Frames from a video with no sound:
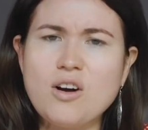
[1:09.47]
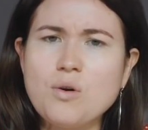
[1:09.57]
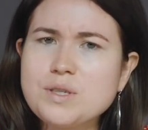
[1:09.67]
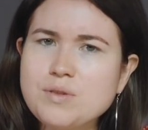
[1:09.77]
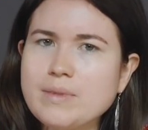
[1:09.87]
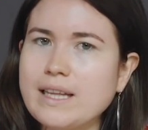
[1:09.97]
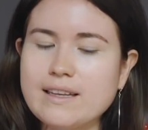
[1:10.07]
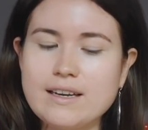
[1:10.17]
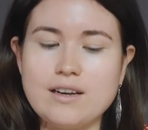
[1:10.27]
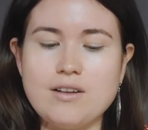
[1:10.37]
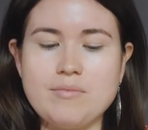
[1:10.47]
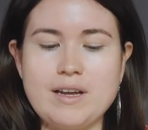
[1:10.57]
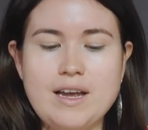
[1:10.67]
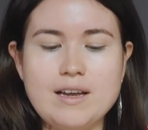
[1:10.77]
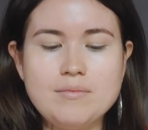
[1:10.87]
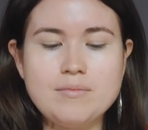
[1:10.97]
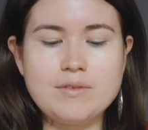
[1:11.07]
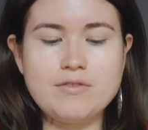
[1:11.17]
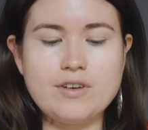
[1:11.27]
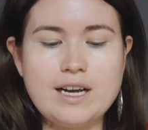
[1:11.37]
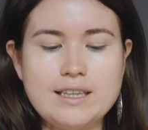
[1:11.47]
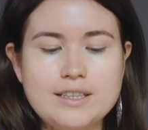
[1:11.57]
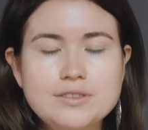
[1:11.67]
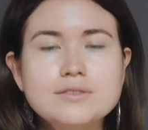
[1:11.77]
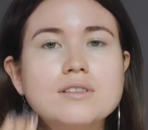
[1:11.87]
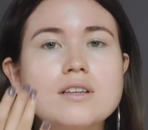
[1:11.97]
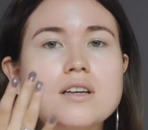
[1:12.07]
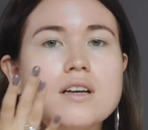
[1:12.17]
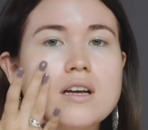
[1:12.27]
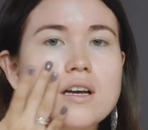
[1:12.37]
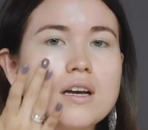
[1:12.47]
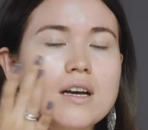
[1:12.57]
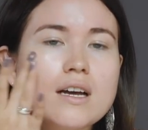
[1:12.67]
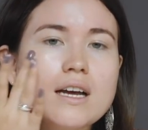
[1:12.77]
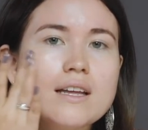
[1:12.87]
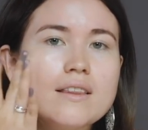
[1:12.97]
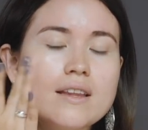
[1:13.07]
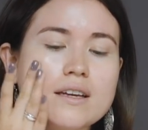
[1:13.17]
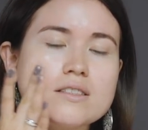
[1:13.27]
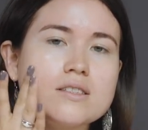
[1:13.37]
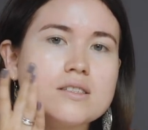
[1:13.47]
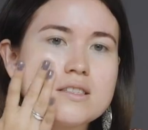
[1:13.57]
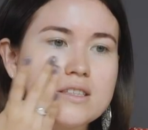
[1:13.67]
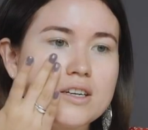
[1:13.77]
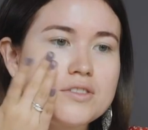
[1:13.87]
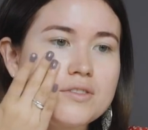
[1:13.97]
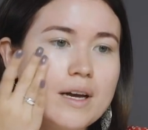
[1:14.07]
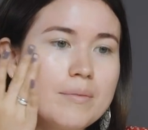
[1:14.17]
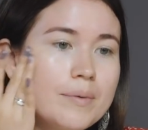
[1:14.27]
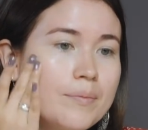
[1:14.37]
always to blend it in on my hand before a little, and then just start to dab.